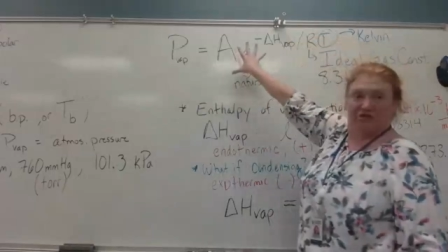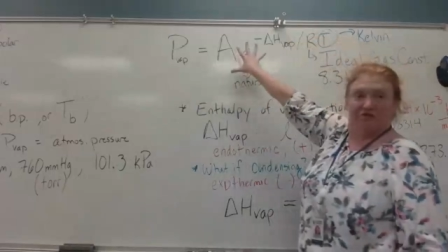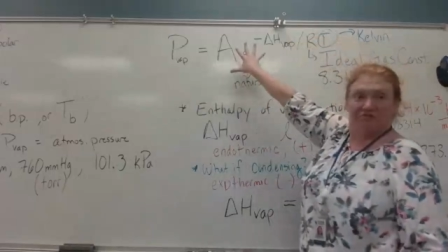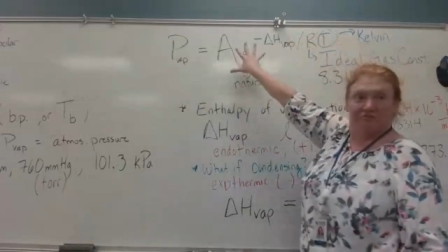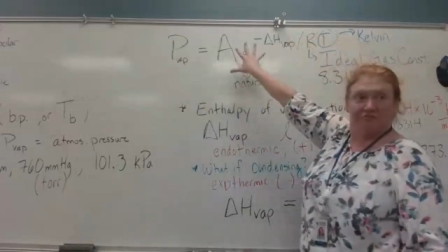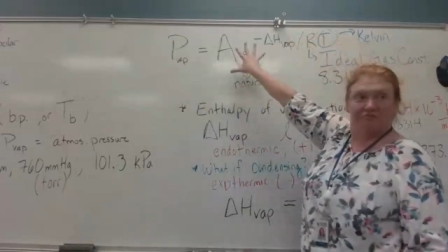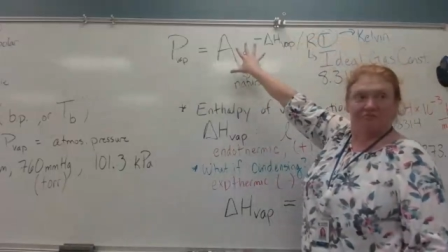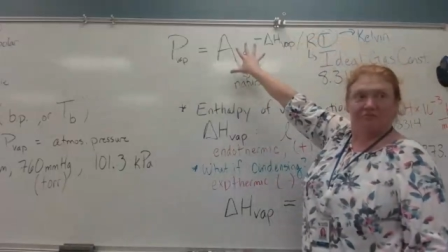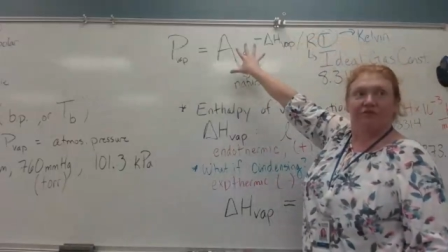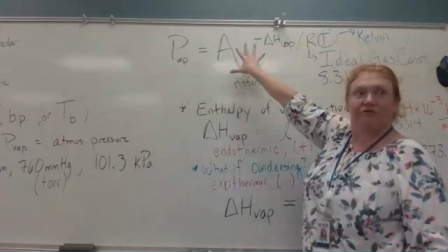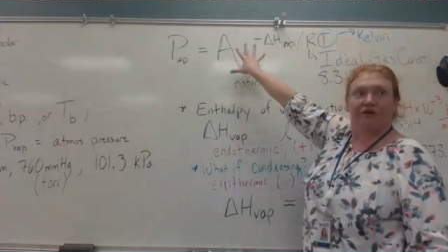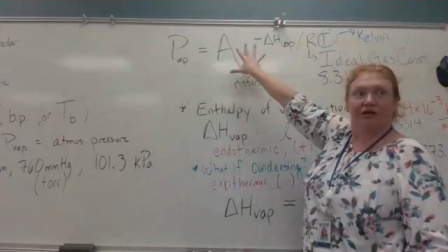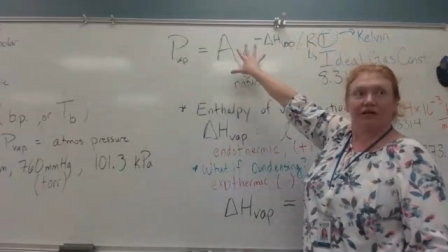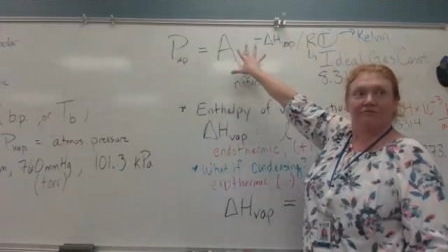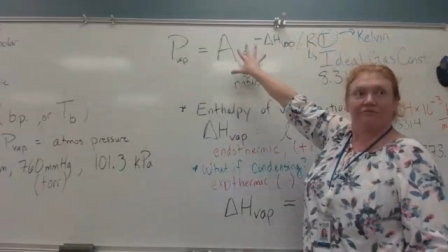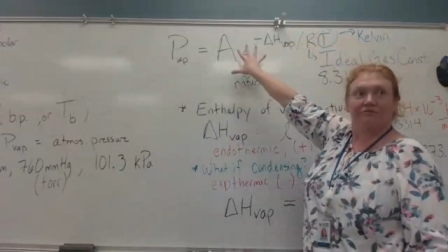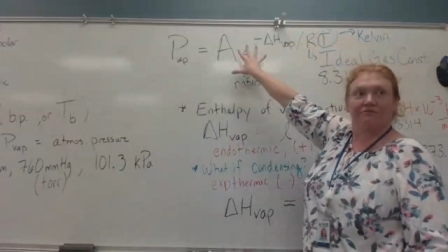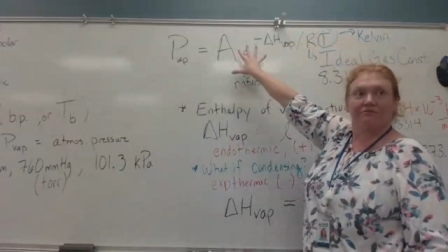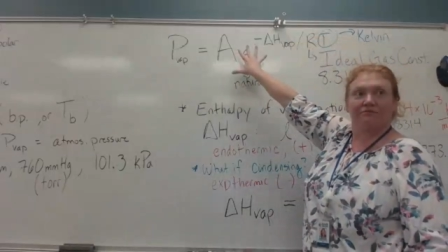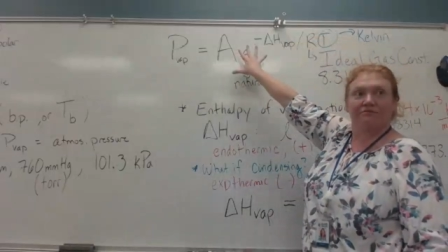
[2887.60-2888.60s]
just this version.
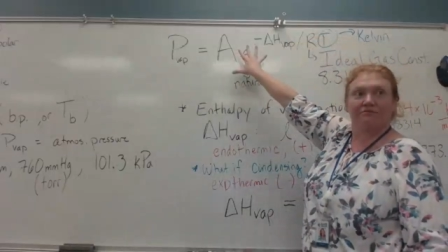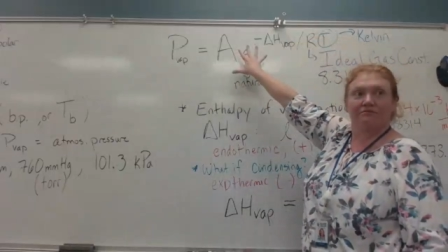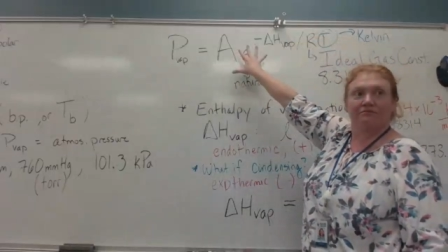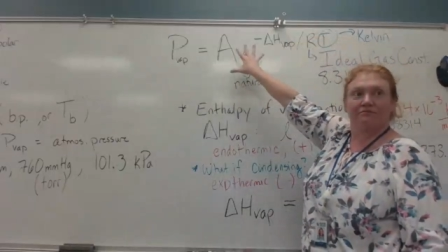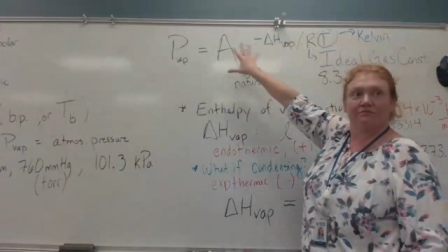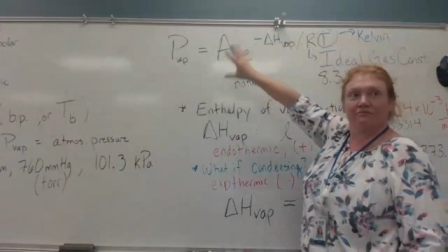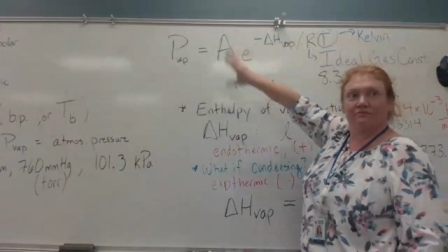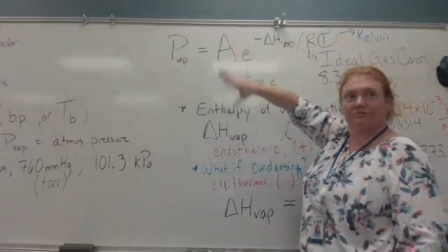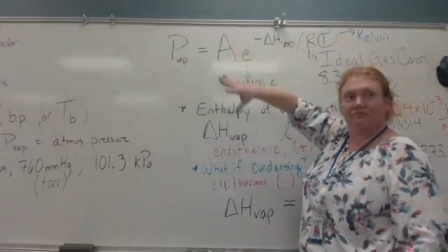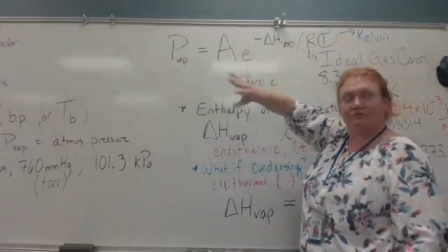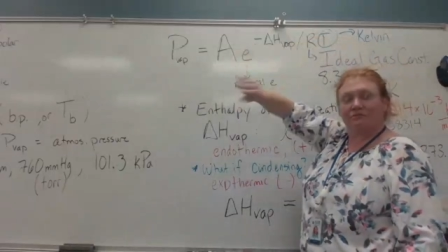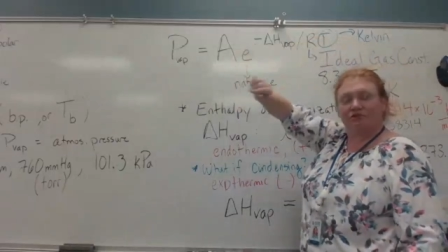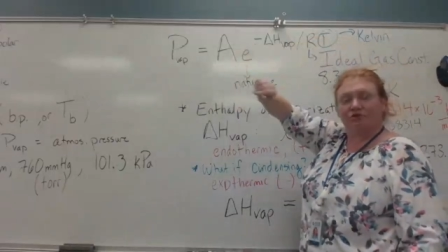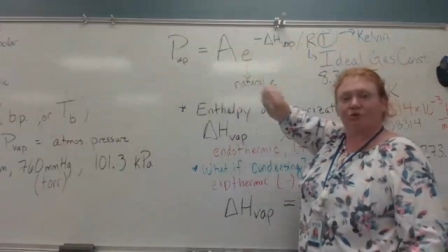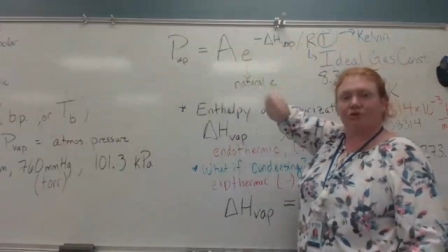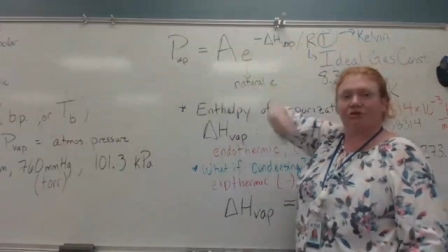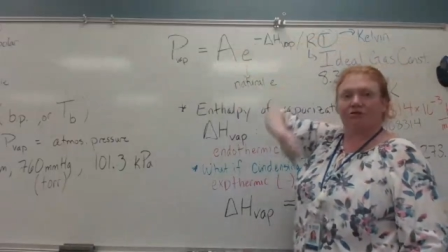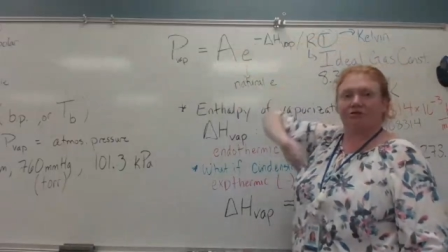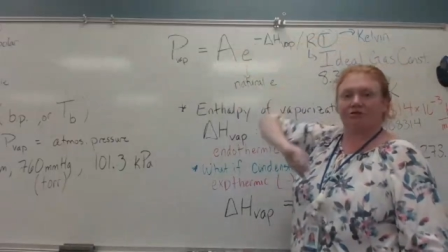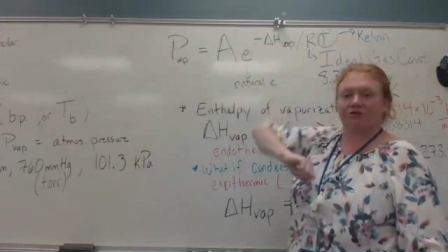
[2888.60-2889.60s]
Okay.
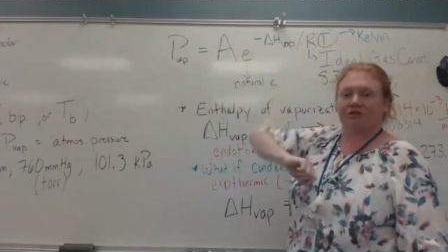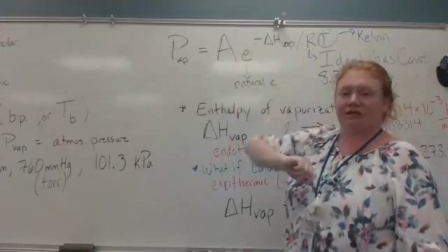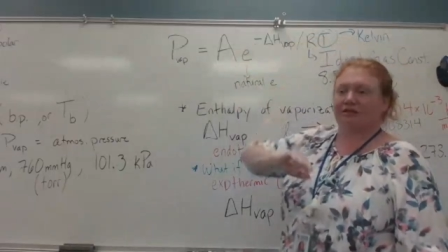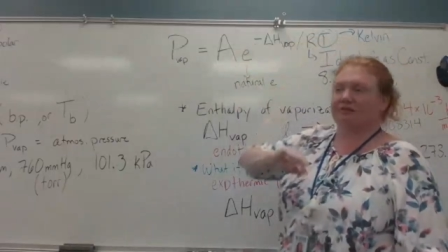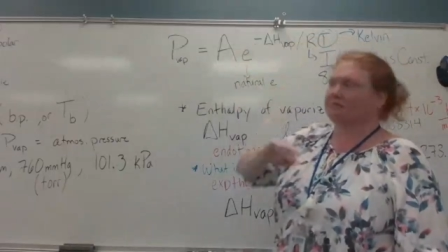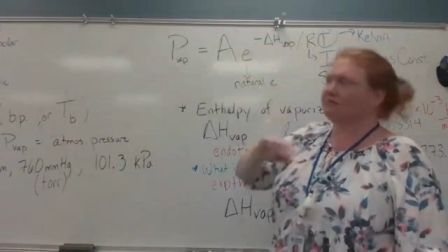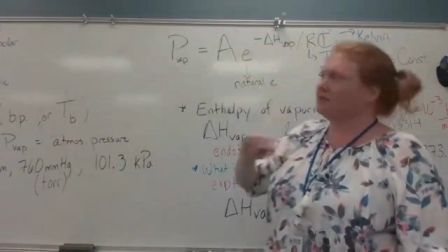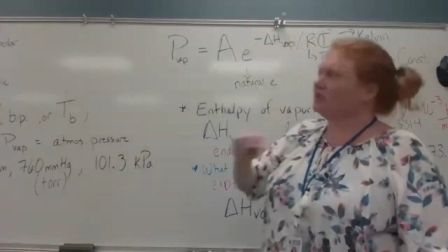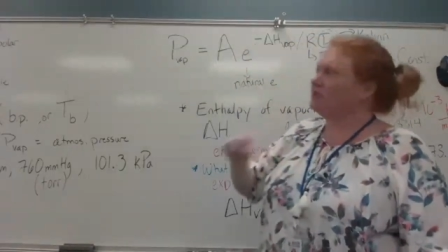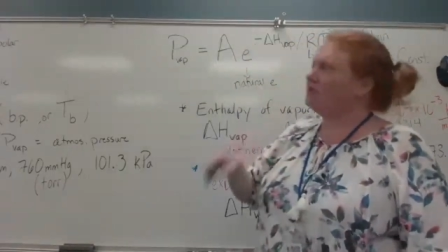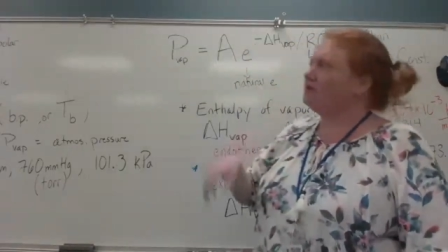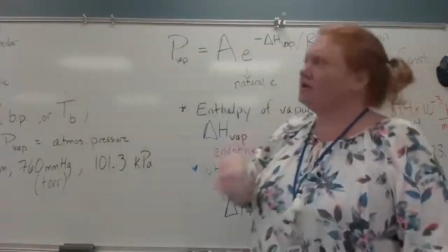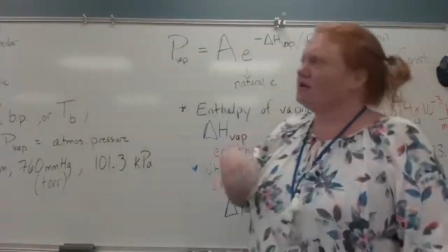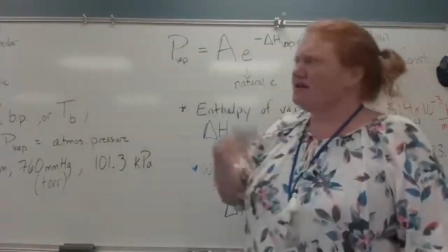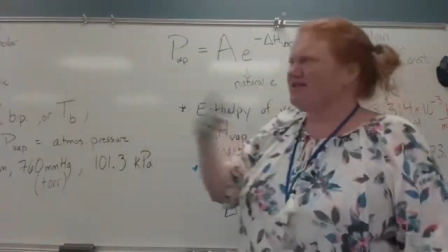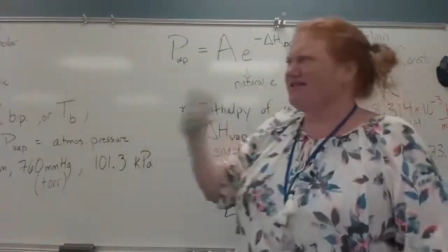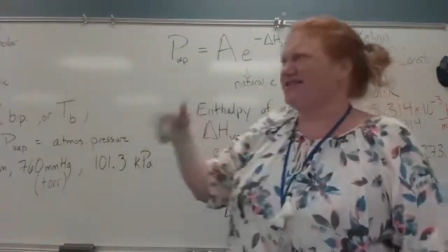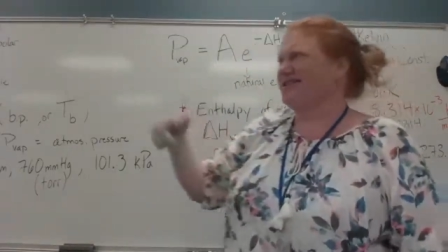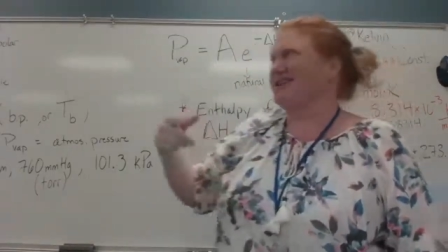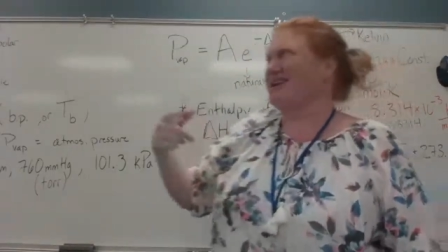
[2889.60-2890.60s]
So we're going to look
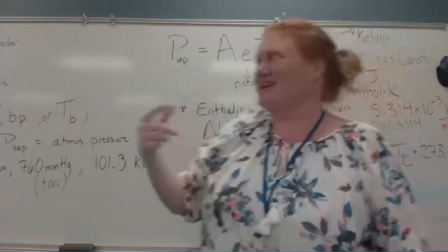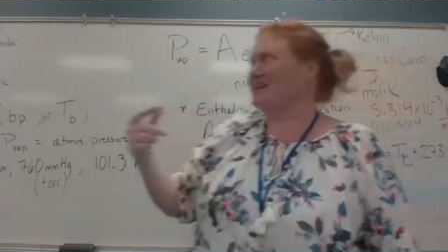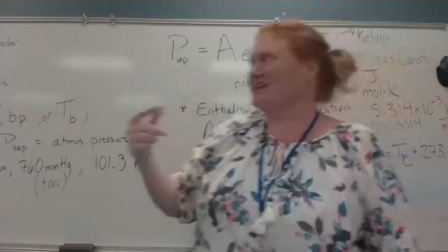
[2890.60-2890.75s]
at